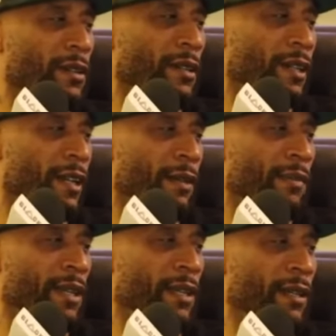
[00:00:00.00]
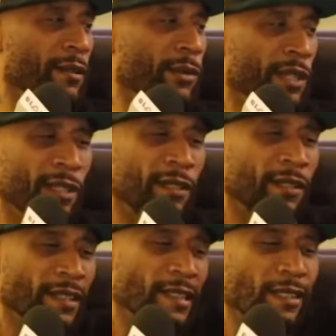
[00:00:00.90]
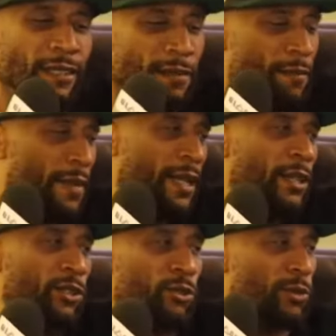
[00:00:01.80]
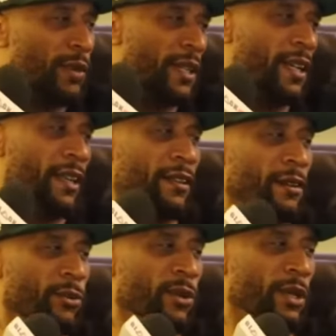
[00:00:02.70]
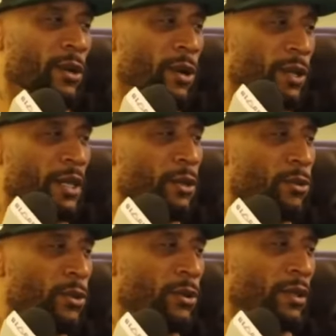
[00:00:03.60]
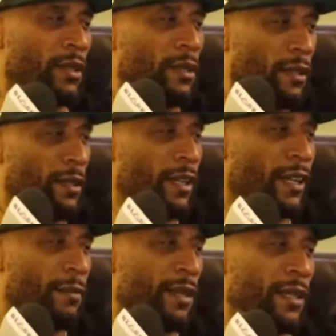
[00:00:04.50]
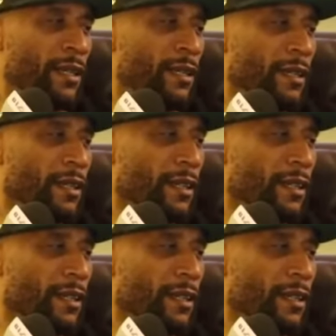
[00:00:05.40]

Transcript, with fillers: You know what I mean? We done made this group together and we all equals and you know what I mean?